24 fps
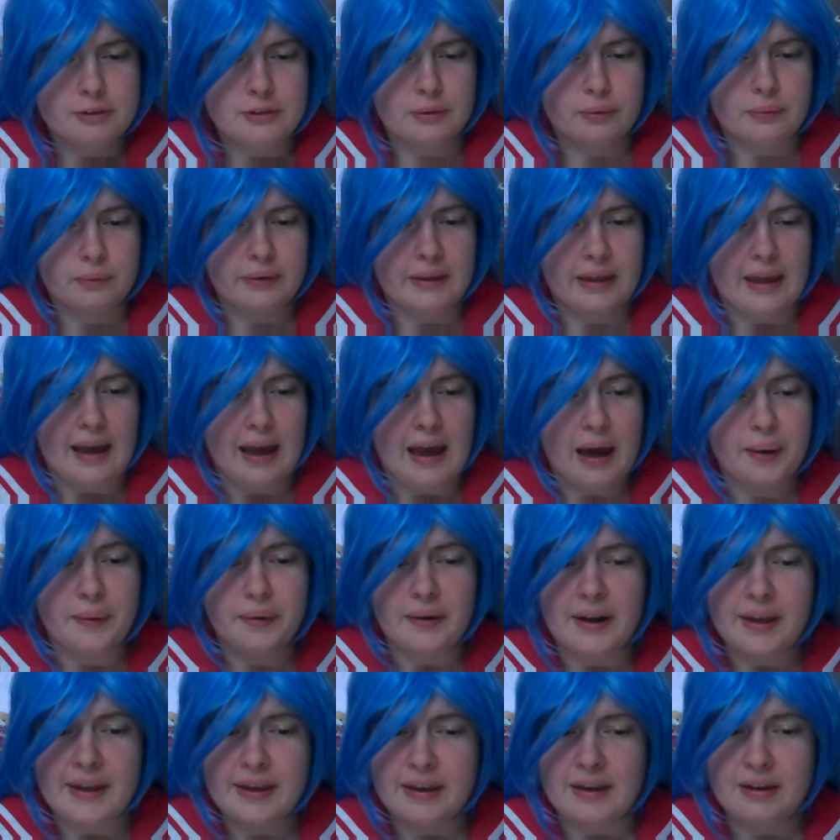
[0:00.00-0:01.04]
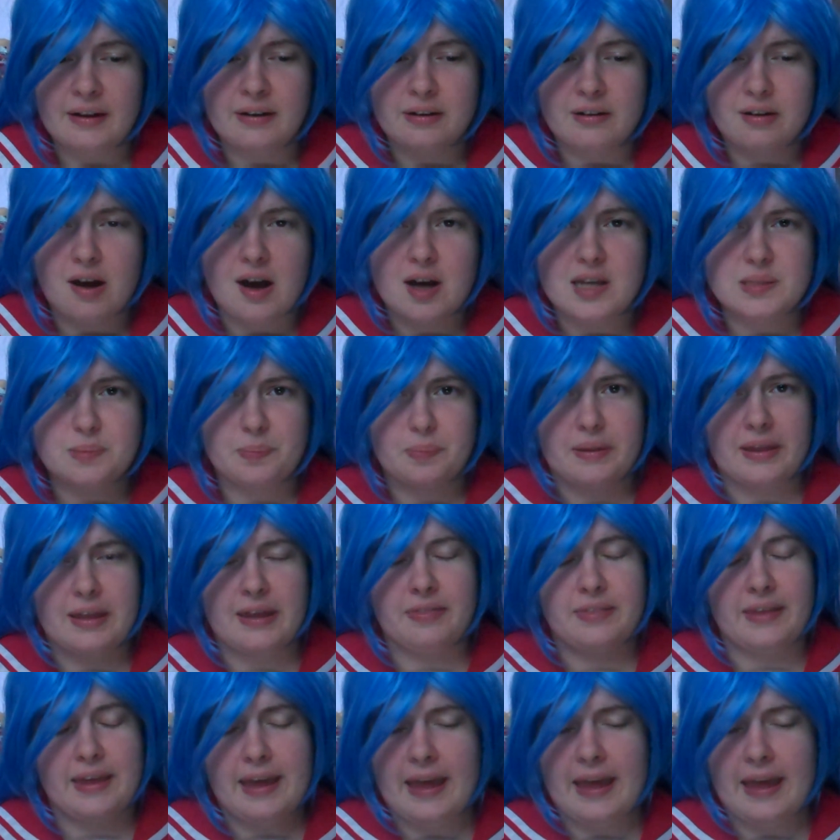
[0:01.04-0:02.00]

so yeah, how did I get into cosplay?